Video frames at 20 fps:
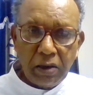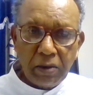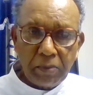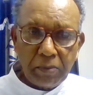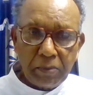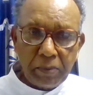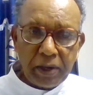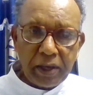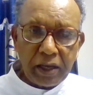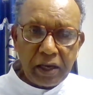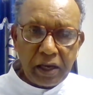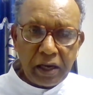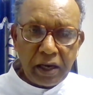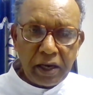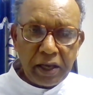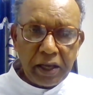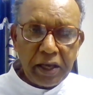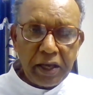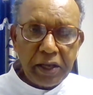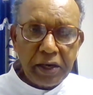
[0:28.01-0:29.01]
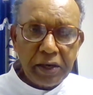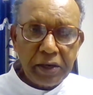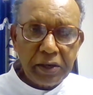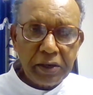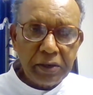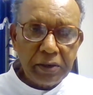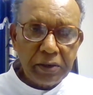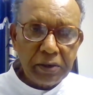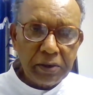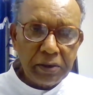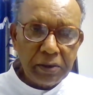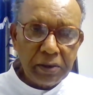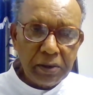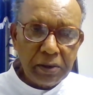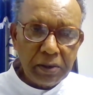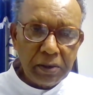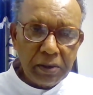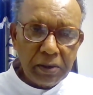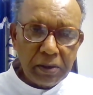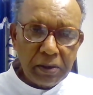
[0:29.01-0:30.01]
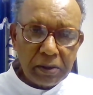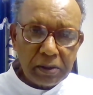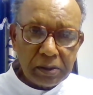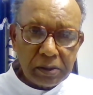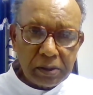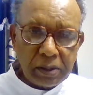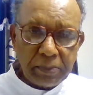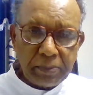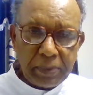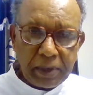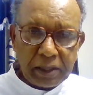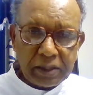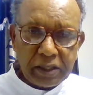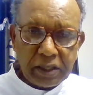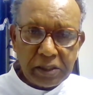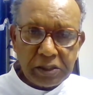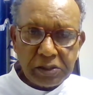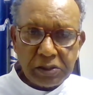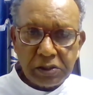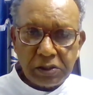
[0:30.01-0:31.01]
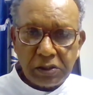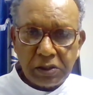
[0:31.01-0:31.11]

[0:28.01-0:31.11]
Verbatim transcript: by Cain. The brothers